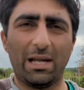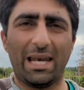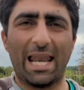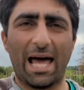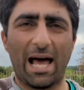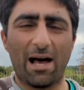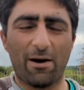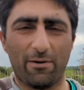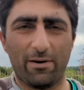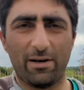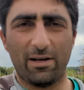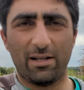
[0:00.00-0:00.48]

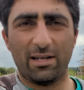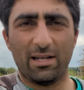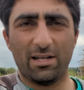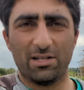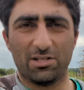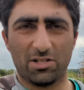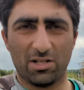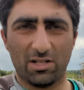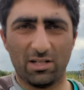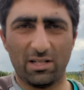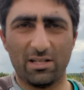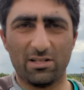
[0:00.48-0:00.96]
allow
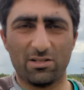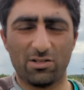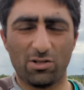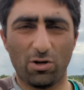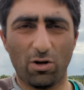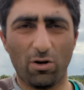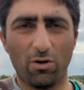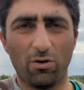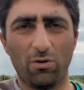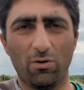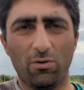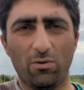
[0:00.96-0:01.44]

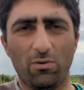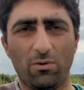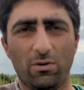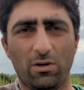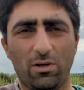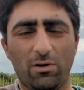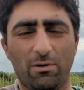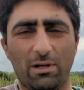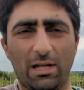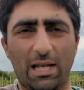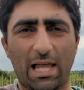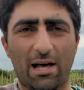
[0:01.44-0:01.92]

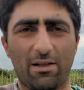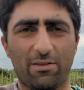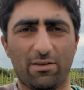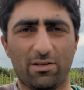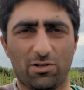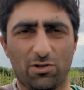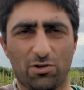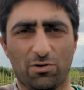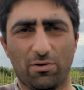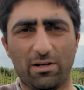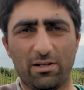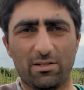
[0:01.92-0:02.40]
the
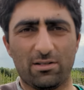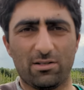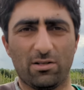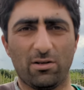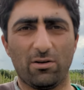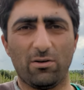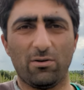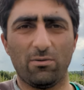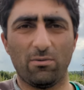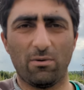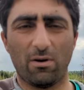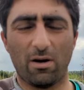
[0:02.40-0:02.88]
tree
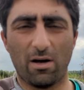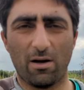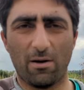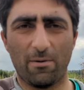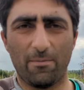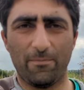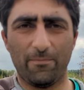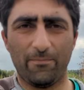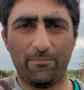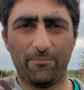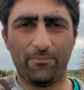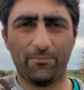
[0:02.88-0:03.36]

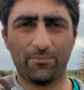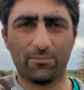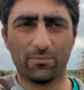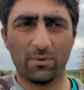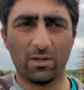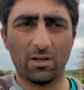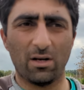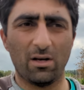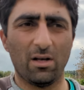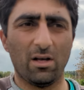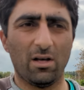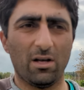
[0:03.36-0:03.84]
to
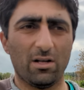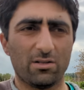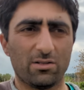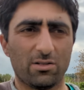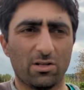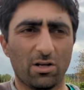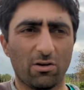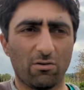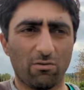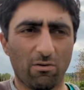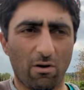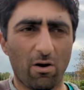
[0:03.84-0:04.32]

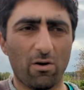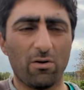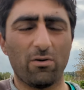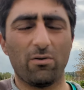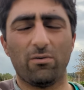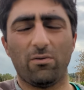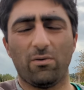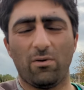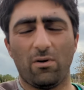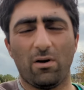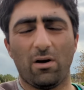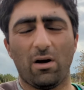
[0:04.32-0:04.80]

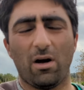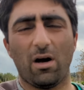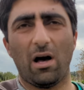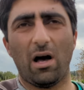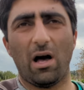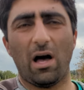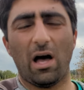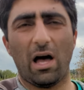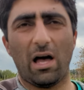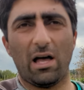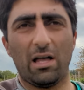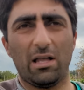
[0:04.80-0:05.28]
grow
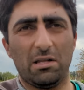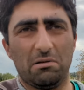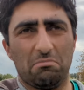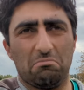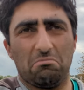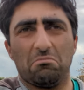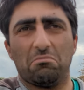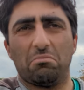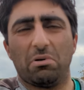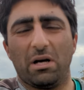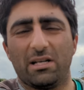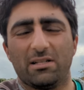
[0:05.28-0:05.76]

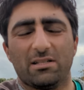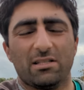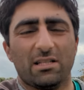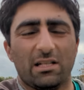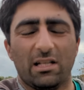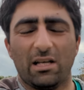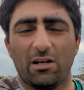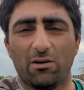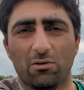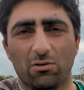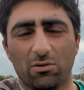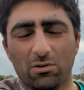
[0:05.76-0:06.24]

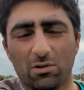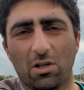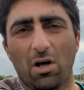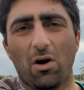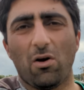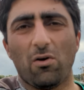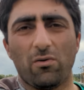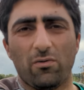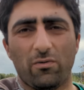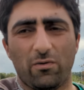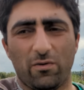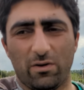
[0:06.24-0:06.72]
basically all
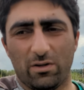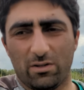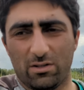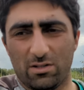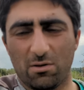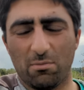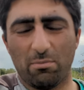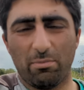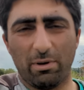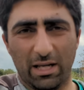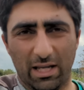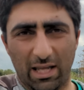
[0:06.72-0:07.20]
over
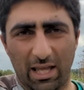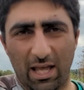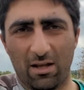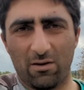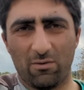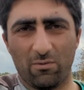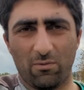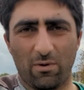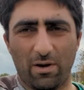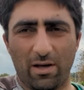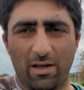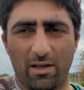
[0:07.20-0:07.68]
to
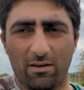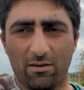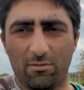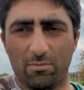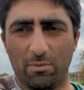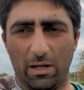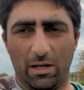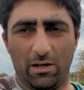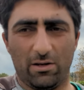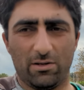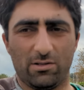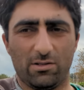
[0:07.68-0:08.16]
begin with,
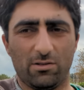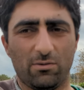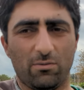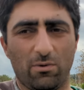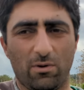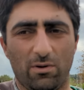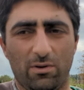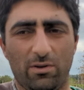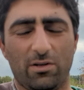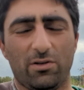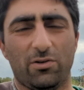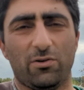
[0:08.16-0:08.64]
because you
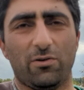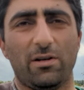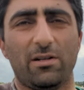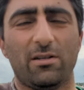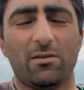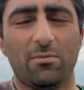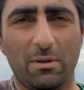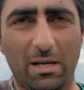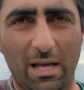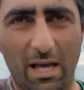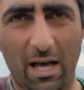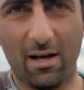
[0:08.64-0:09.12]
want the tree
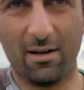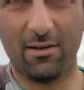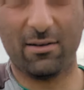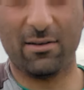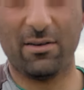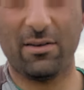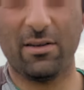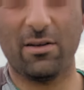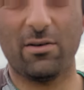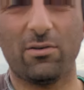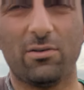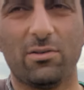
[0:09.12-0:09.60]
to be
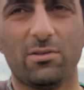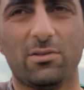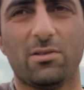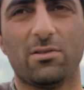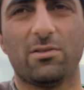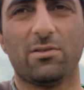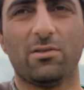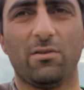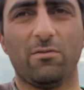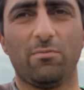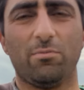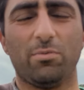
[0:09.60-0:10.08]
healthy. It also
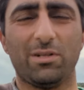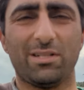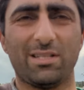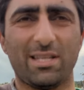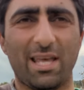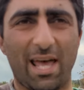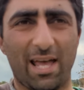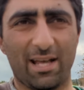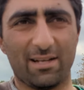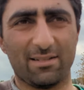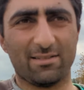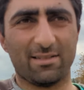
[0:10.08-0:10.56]
sort of
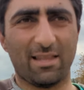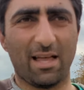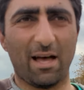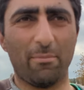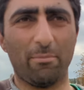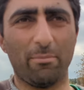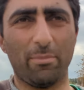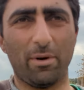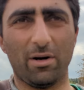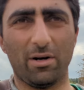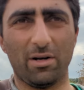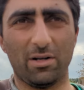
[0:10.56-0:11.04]
protects
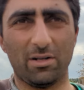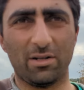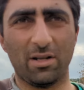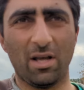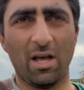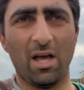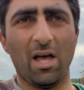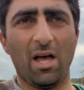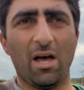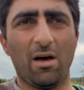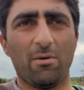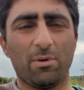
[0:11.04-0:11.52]
that bud,
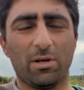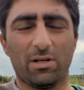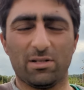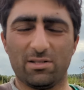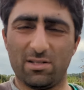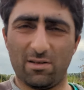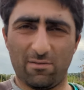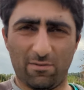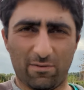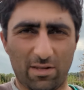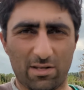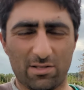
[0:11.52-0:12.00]

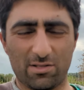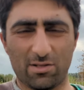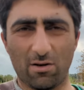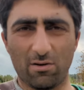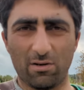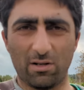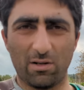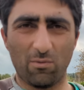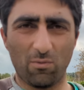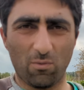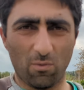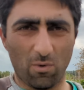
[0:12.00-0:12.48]
because if there's
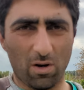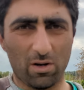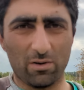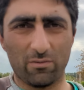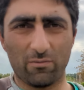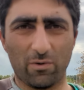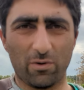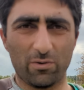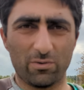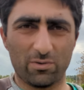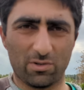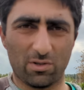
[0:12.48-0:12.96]
only one
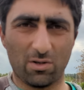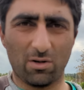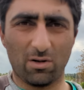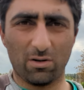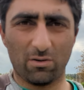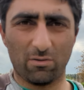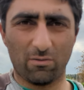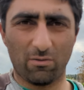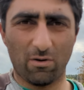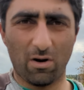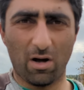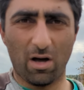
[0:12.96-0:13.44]
rootstock
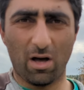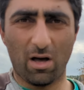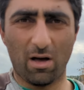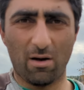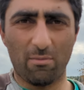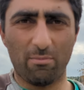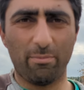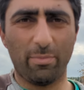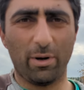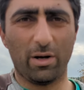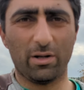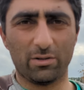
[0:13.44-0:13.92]

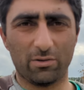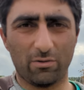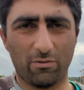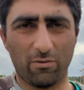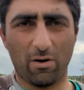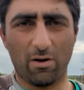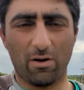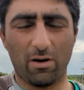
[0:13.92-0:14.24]
bud